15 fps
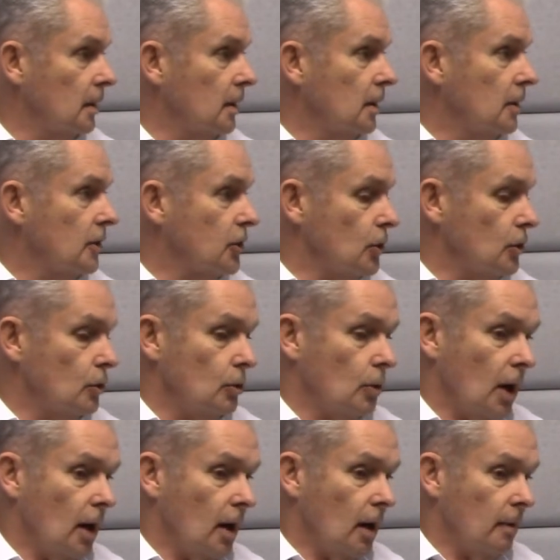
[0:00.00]
to
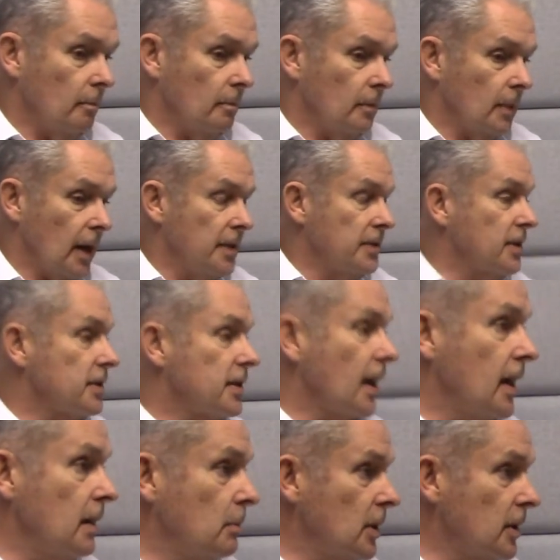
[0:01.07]

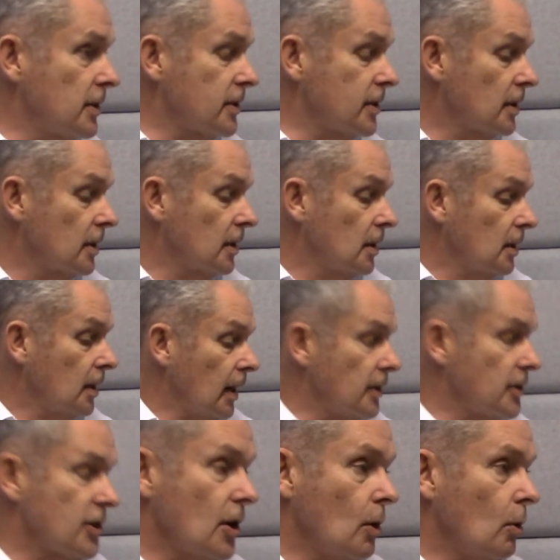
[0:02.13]
entertainment and
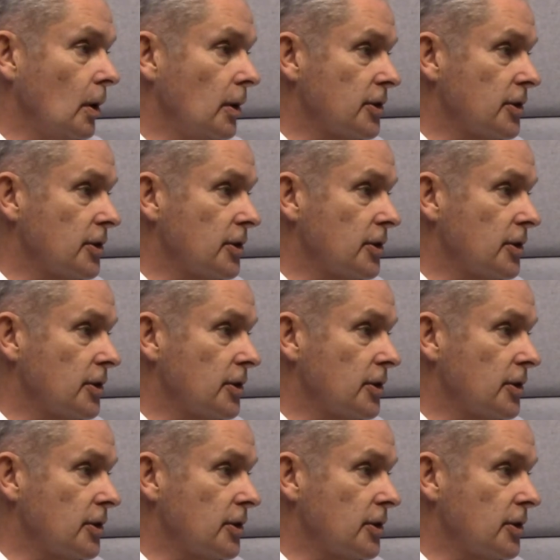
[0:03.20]
so on.